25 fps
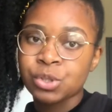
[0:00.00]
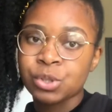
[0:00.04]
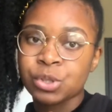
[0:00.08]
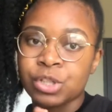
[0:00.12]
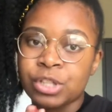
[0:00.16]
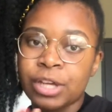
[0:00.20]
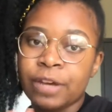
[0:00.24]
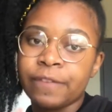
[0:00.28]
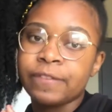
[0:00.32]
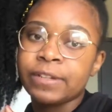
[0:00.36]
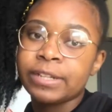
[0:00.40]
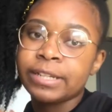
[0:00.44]

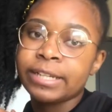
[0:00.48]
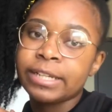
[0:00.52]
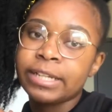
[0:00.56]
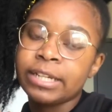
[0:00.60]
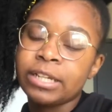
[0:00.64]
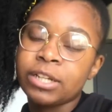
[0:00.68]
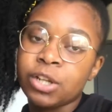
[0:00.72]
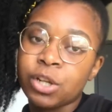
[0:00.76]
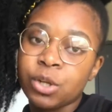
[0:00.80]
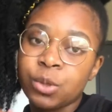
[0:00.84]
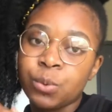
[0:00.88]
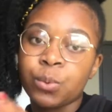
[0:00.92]
definitely
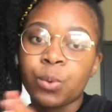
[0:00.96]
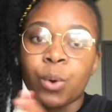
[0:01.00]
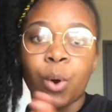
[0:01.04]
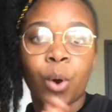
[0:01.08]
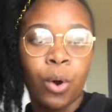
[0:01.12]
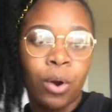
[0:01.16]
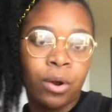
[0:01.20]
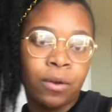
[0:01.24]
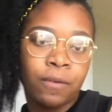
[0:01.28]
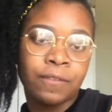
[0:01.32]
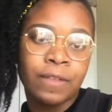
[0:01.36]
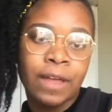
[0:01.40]
include
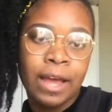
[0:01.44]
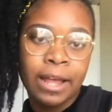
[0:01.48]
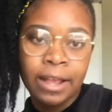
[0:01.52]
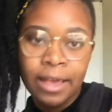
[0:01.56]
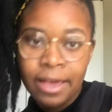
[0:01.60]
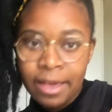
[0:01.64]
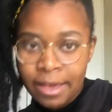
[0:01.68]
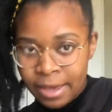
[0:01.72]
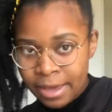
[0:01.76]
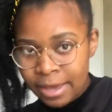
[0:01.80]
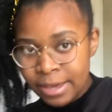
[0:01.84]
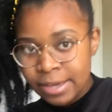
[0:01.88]
all of that
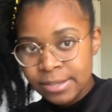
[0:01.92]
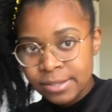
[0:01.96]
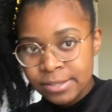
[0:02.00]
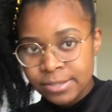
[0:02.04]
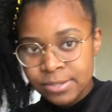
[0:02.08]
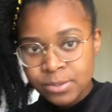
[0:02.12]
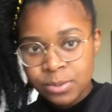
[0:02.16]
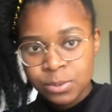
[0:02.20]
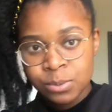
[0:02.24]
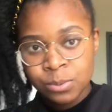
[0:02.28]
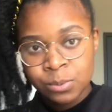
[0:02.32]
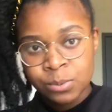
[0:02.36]

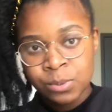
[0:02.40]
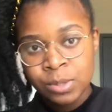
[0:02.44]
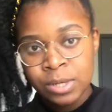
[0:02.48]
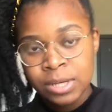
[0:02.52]
into